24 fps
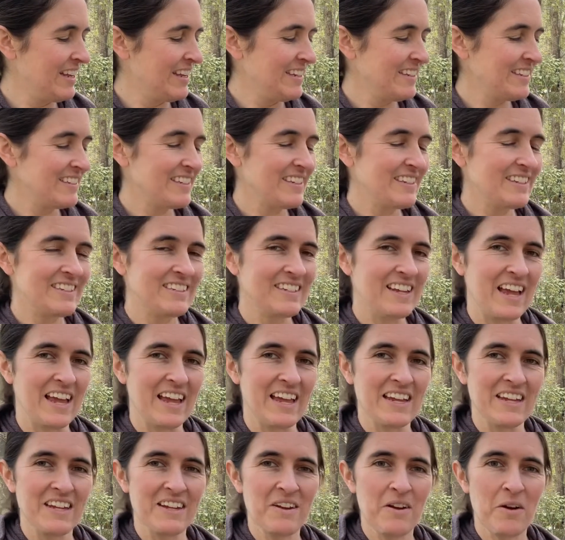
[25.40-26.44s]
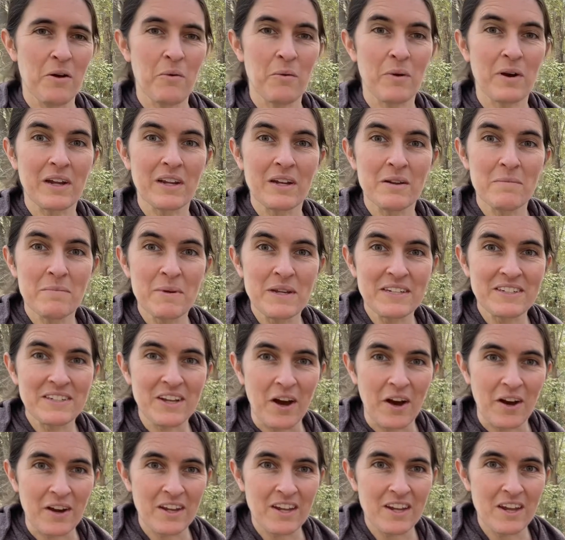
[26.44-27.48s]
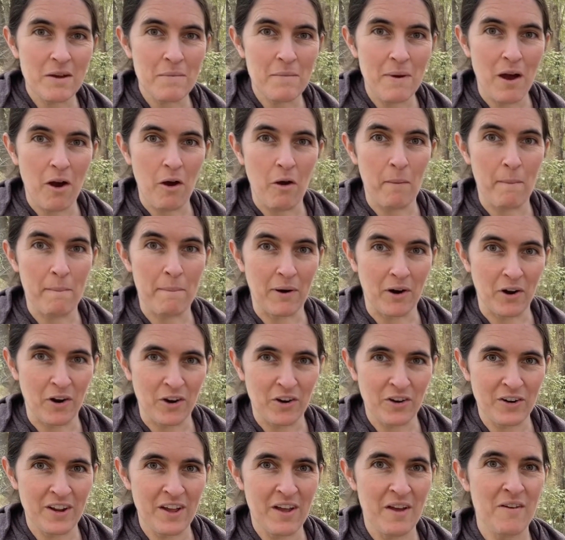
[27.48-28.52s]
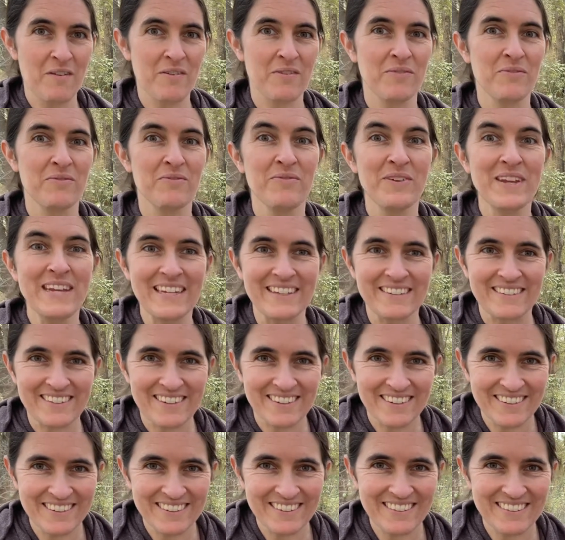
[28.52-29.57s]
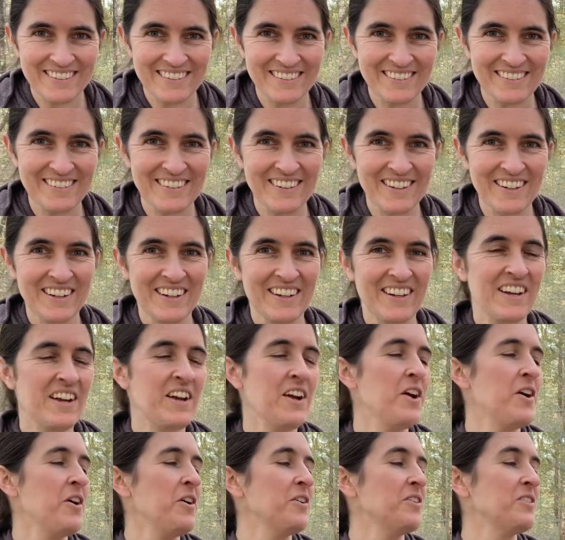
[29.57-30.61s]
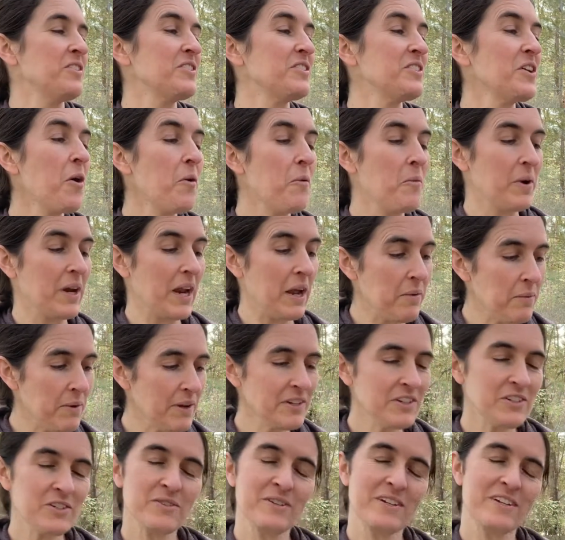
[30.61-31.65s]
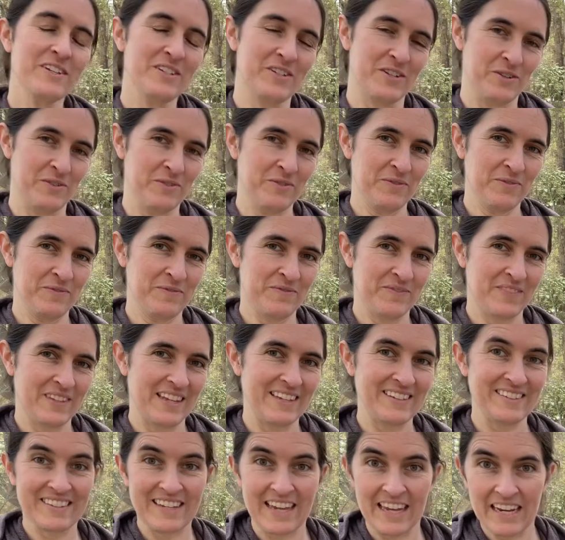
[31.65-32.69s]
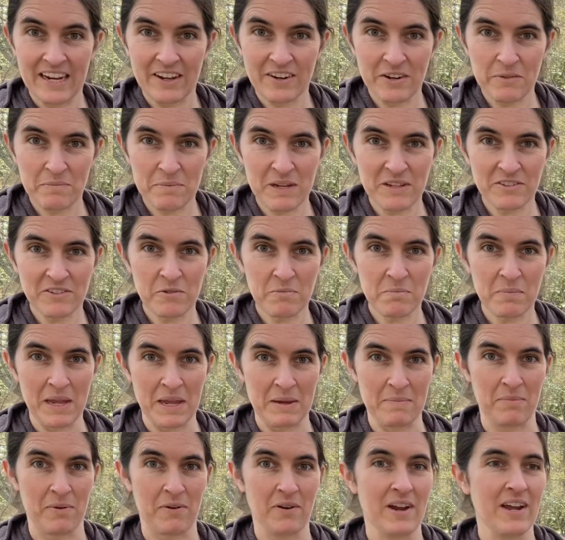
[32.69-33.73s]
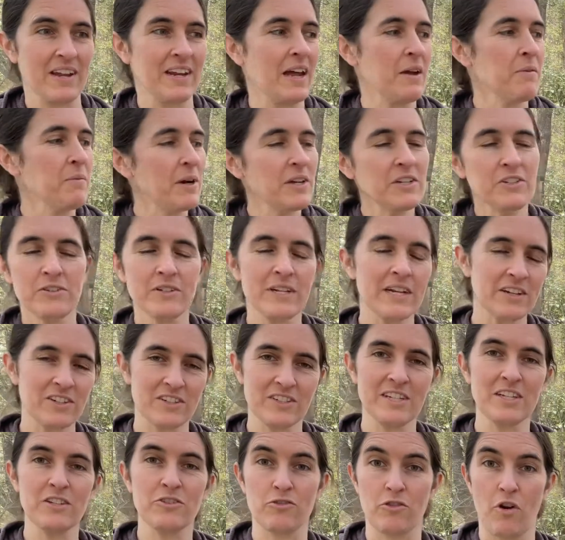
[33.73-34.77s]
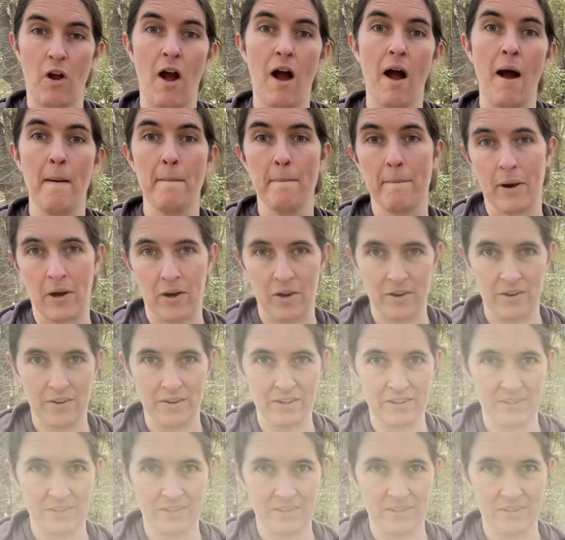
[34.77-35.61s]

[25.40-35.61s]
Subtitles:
Today we're going to be talking about bird feet. So what I want you to do is get out a piece of paper and I want you to actually draw a bird.